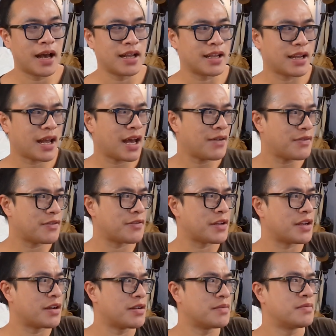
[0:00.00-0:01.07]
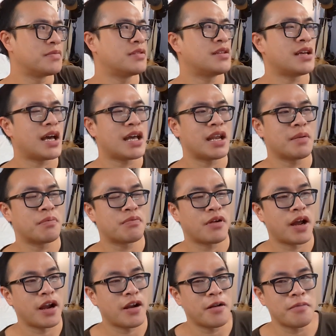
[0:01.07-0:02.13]
I did have a video to edit
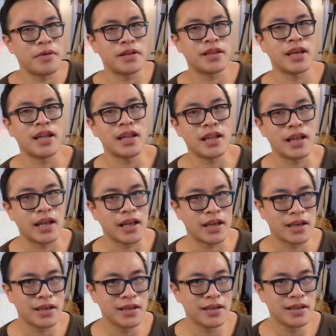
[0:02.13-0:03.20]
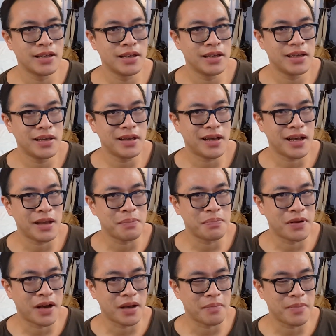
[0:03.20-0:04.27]
prior, but then like I
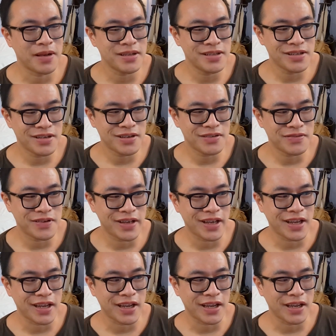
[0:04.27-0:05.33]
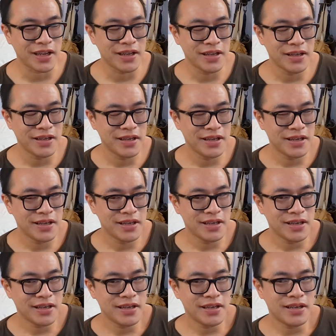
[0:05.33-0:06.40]
bought myself a
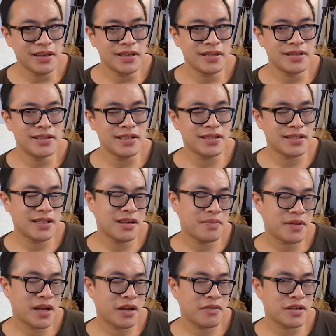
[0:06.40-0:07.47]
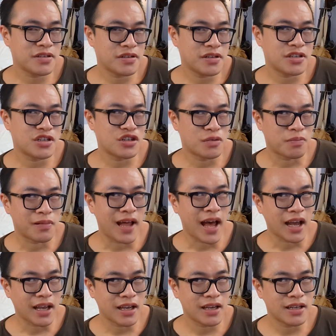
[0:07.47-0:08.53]
six terabyte Western Digital
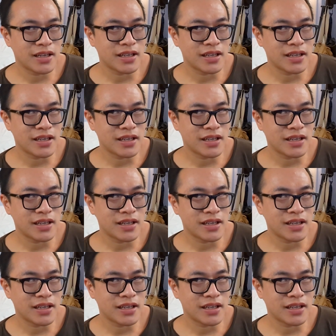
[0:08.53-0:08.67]
Black